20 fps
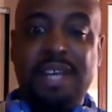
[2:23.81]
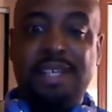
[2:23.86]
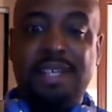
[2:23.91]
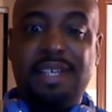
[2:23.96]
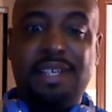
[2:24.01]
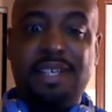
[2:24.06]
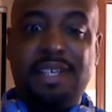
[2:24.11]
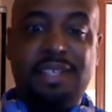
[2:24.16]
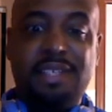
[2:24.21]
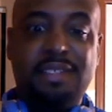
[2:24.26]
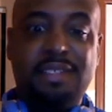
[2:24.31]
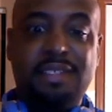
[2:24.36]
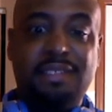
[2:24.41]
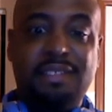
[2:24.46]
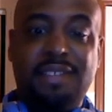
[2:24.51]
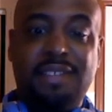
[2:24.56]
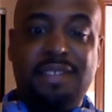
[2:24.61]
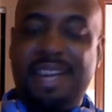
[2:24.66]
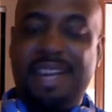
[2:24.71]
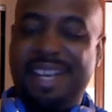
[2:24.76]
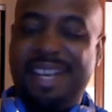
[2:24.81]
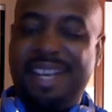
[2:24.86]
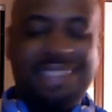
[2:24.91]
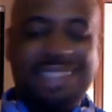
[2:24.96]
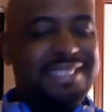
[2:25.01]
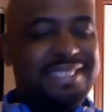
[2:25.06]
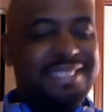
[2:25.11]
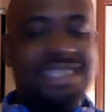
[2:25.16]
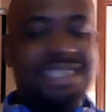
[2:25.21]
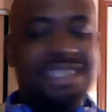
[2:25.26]
cool
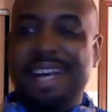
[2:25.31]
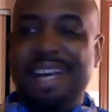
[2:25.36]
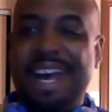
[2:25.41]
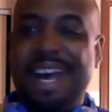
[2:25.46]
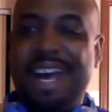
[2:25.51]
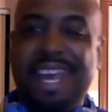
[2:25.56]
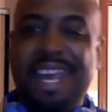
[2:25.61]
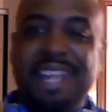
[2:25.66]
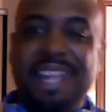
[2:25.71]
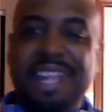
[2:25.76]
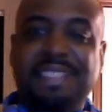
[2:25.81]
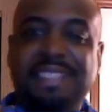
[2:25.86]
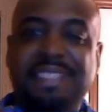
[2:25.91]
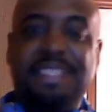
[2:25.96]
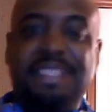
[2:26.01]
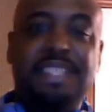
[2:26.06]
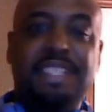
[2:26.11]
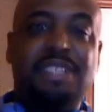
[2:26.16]
dude, suave.